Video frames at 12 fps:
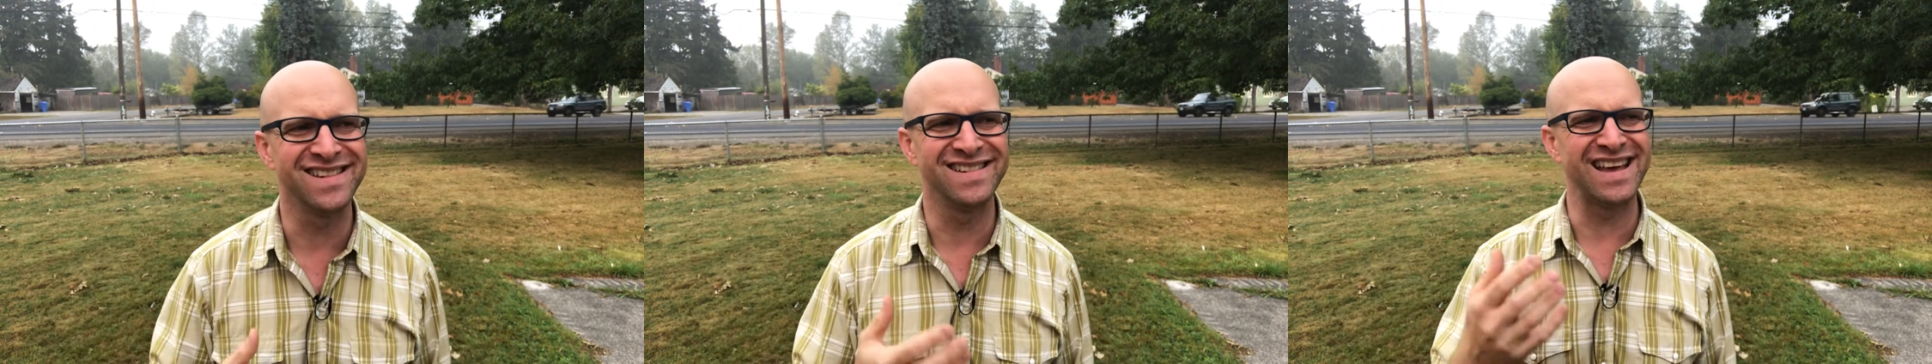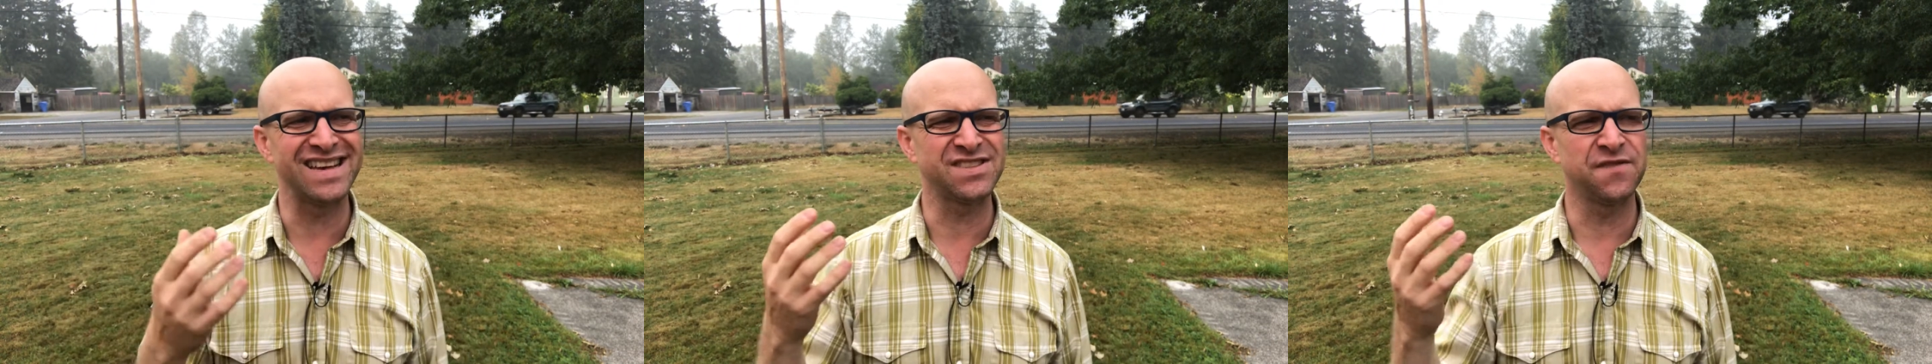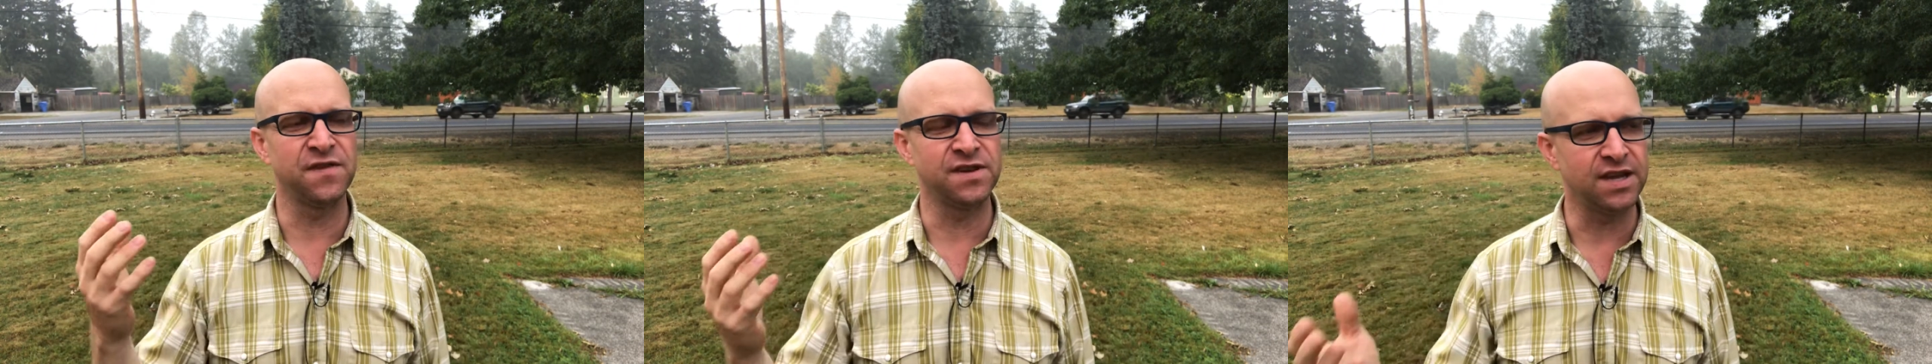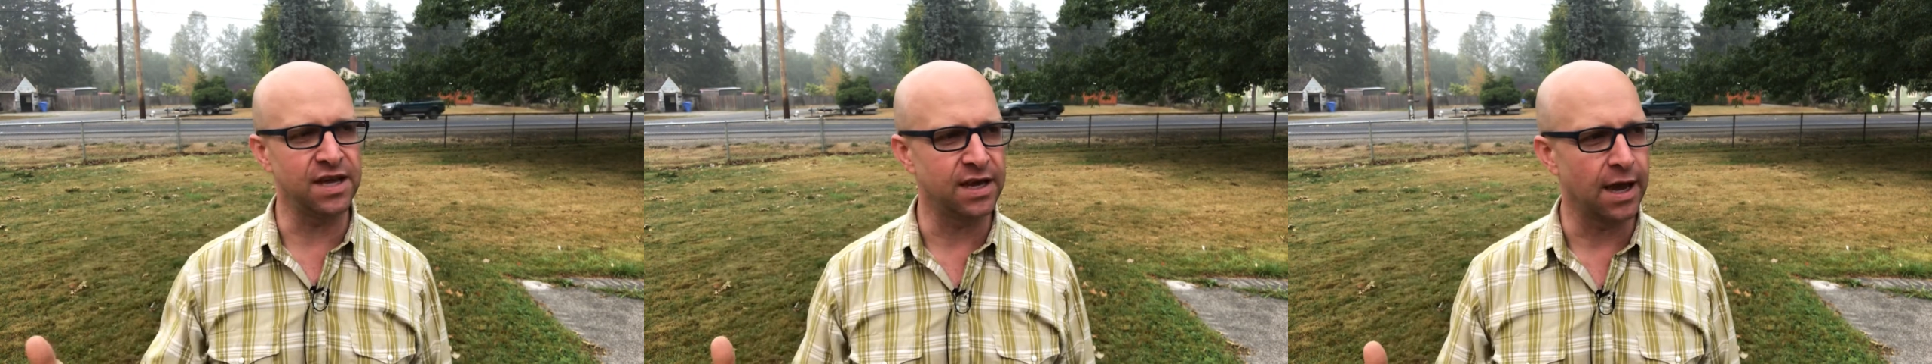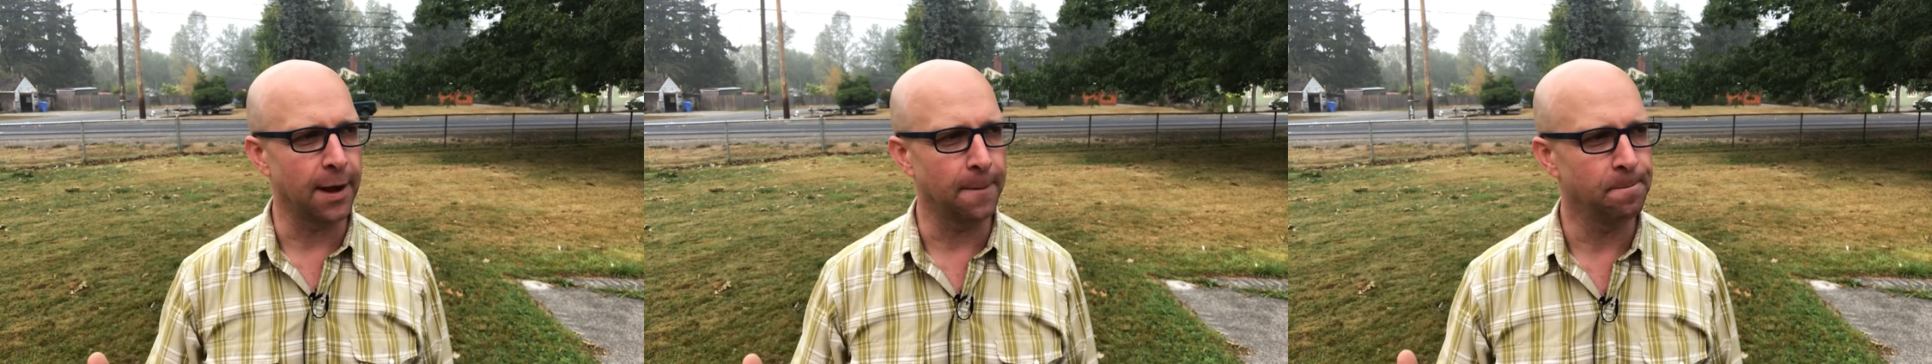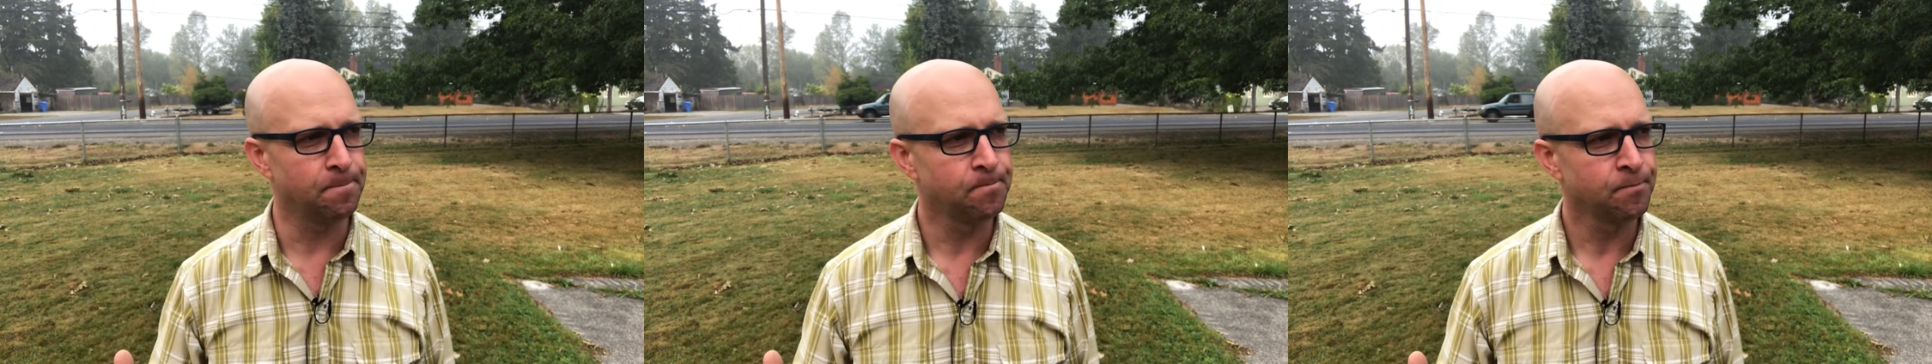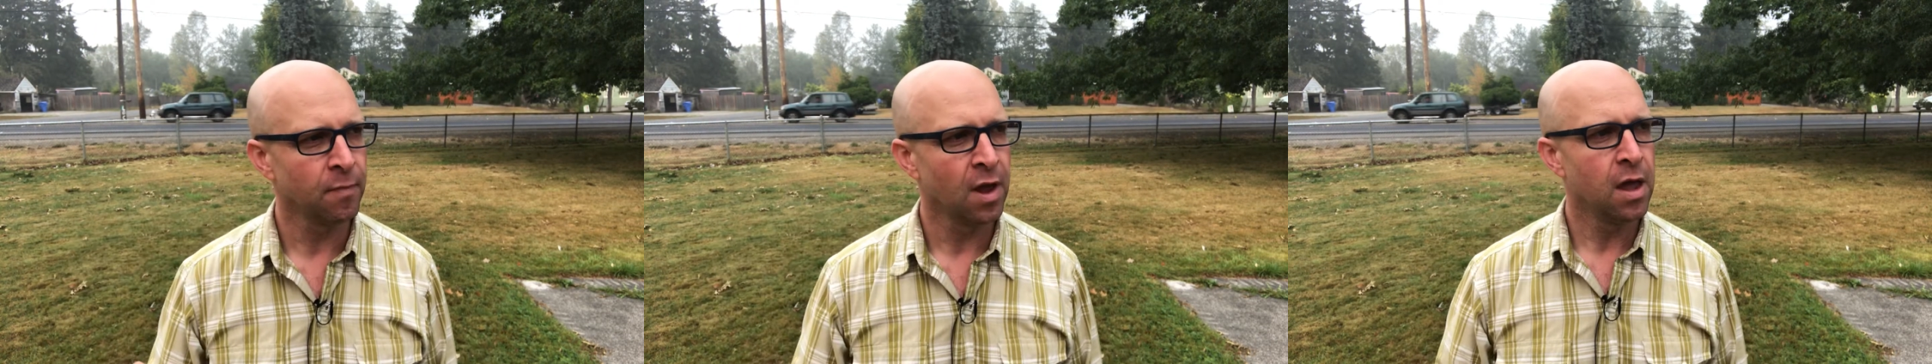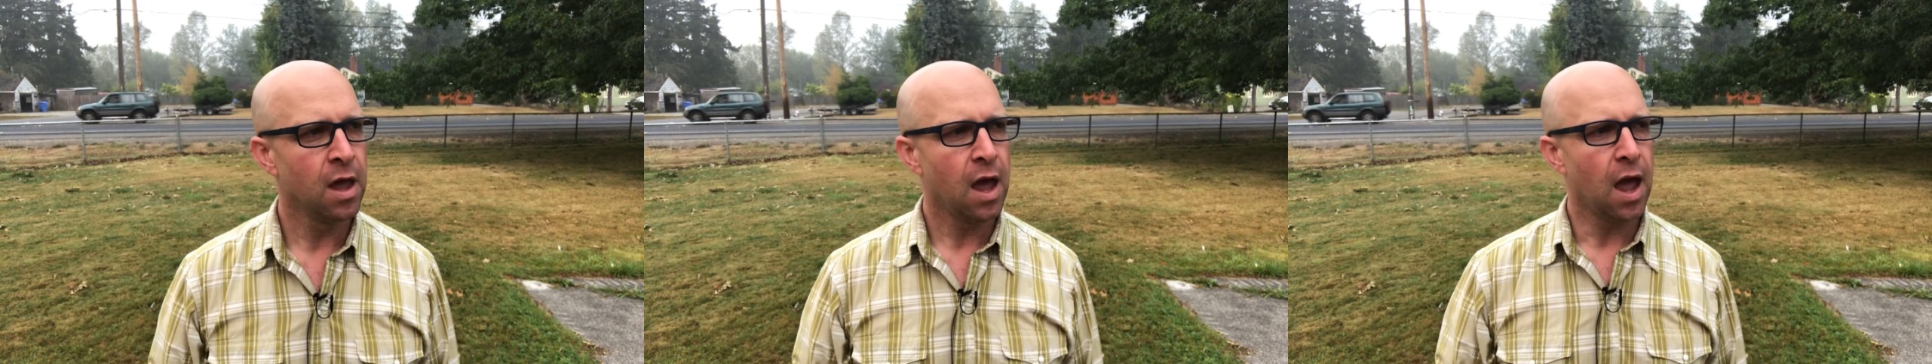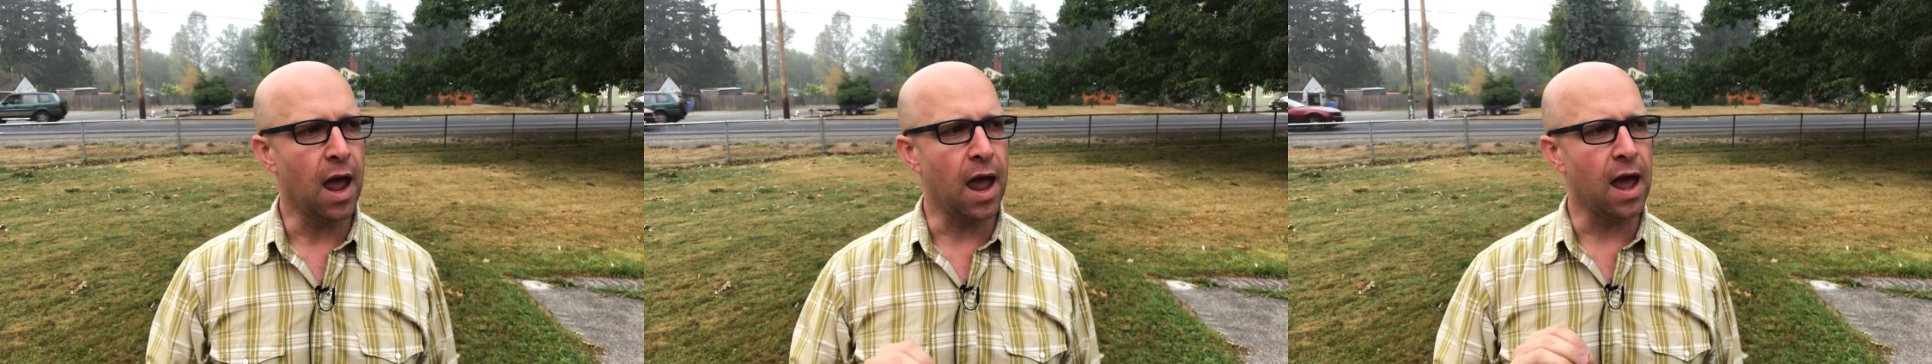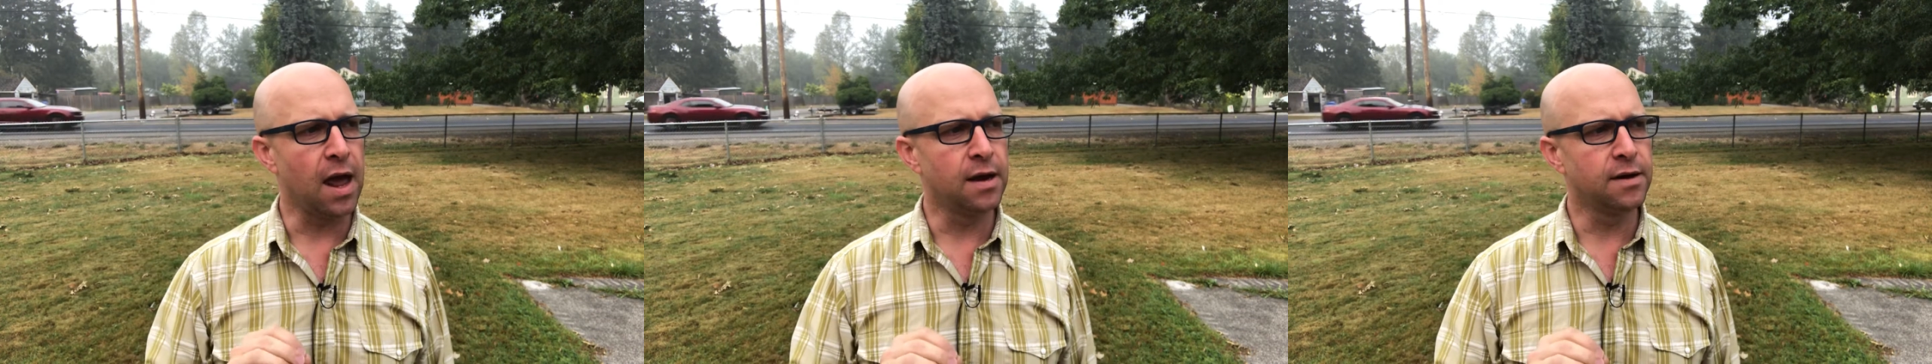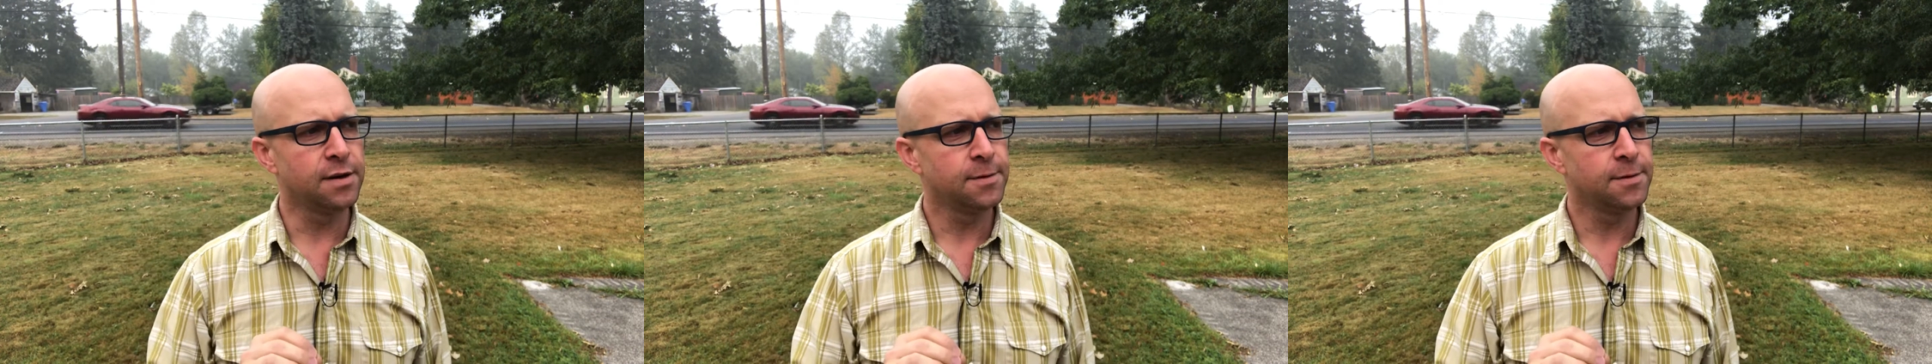less fatiguing? And